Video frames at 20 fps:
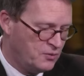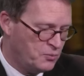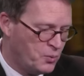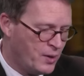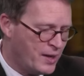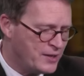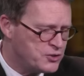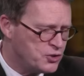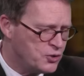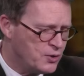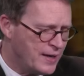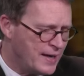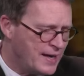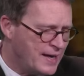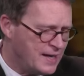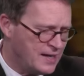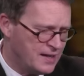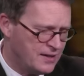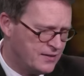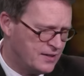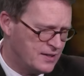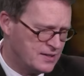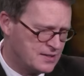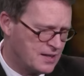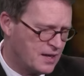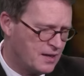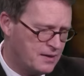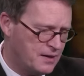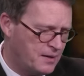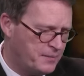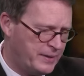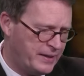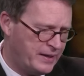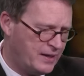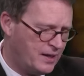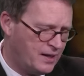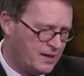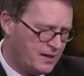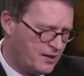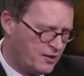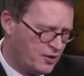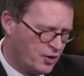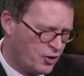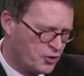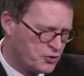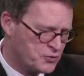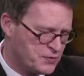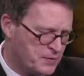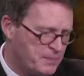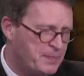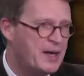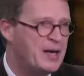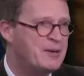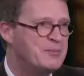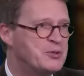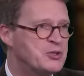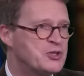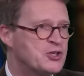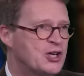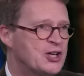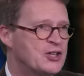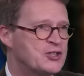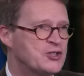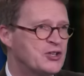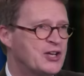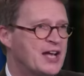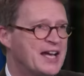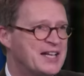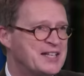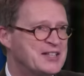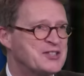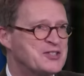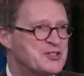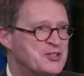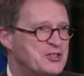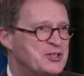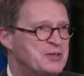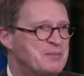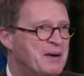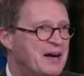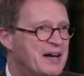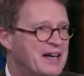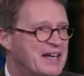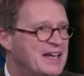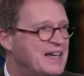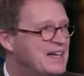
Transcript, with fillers: Where do you hear this? I, I mean, I, at Oxford Bible Church in Headington, you might